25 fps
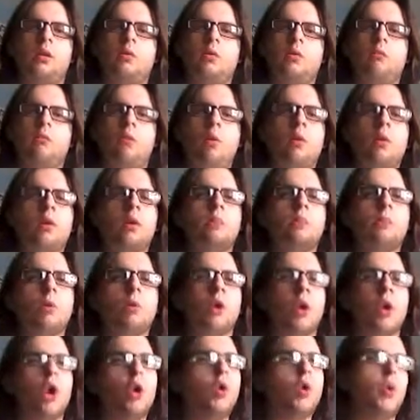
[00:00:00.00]
more and
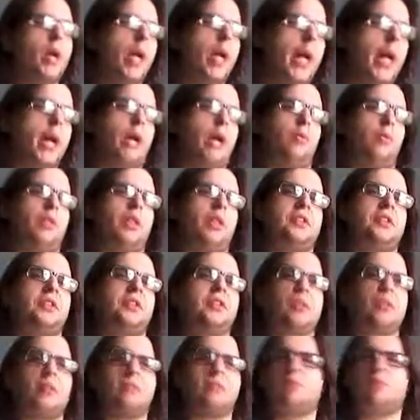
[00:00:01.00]
more okay with
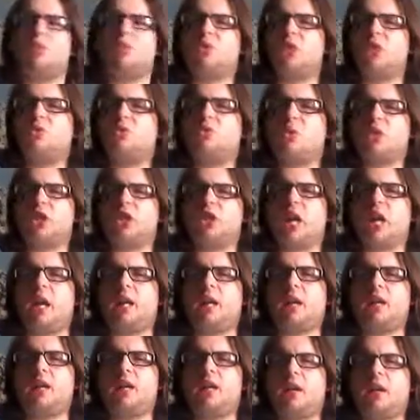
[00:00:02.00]
doing more and more
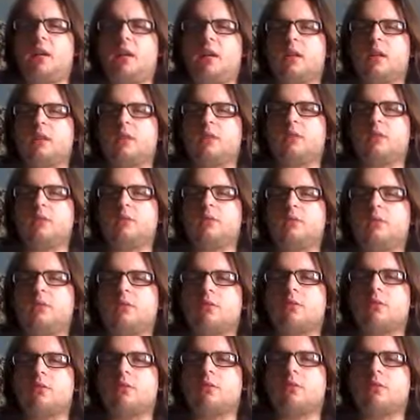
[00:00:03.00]
shady things,
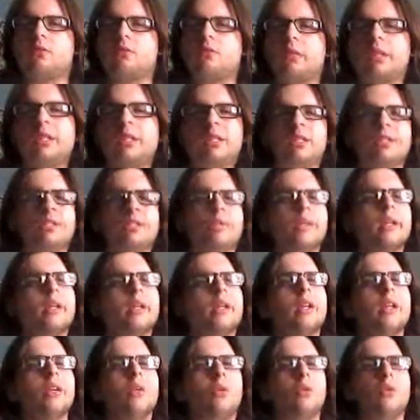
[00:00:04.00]
which is
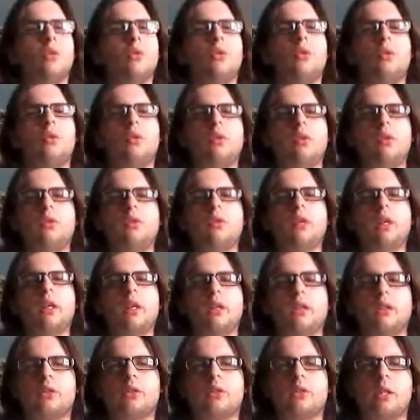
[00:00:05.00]
really cool and
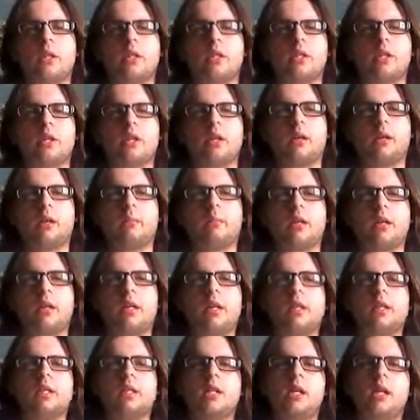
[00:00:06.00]
really interesting
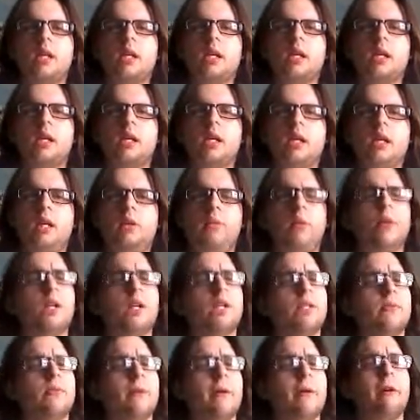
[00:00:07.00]
because he
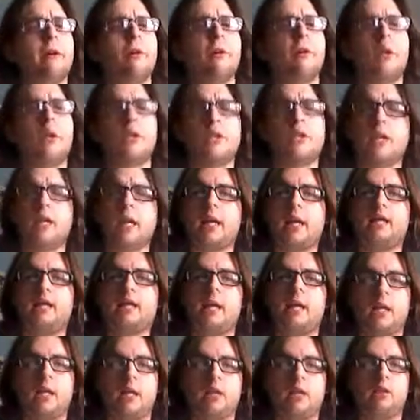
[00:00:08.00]
works very well as an
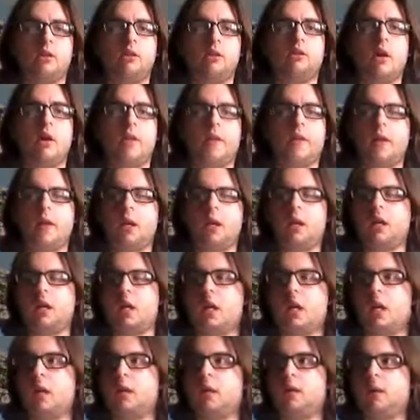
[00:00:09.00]
anti-hero, I think.
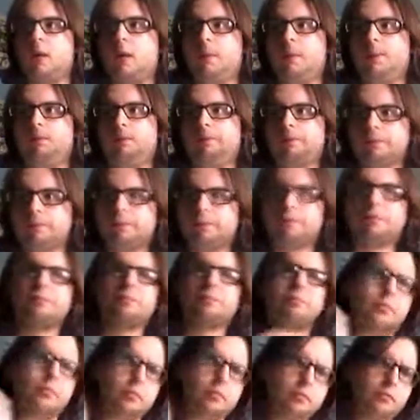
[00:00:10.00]
And
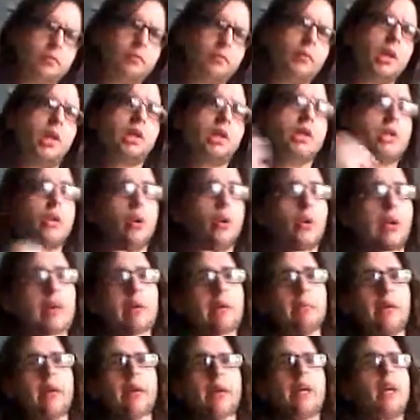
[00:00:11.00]
so
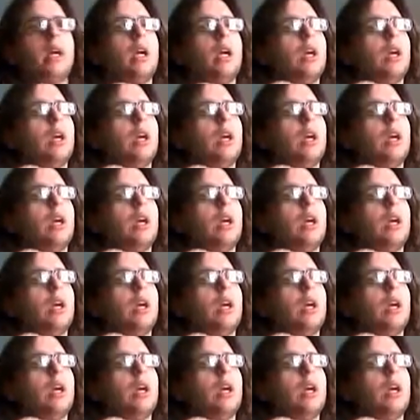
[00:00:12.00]
anyway,